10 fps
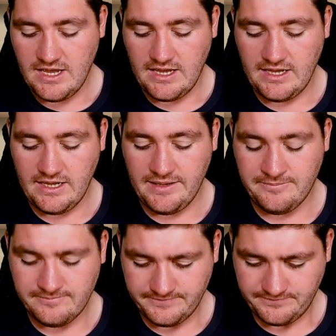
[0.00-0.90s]

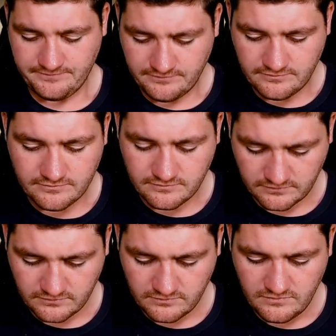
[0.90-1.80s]
Um,
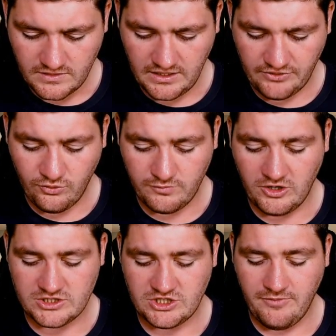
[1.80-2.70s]
I thought
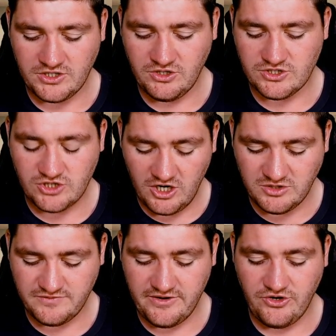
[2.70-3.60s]
John Martin Gonzalez
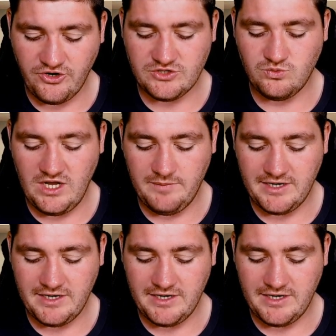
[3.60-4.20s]
was very good as well.